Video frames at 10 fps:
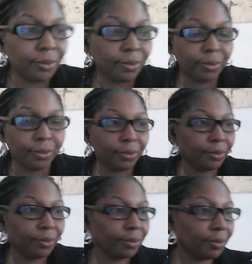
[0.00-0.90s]
and such.
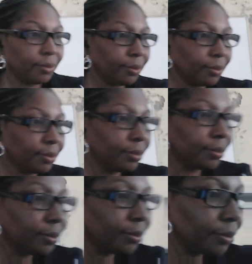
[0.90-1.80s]
But
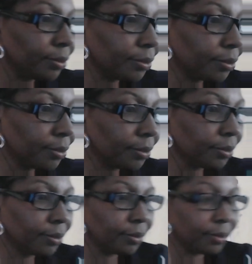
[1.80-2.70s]

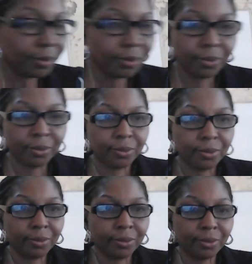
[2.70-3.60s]
it's very easy
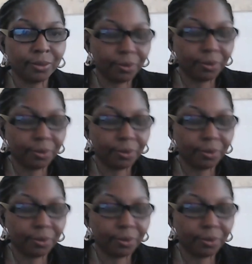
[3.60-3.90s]
to get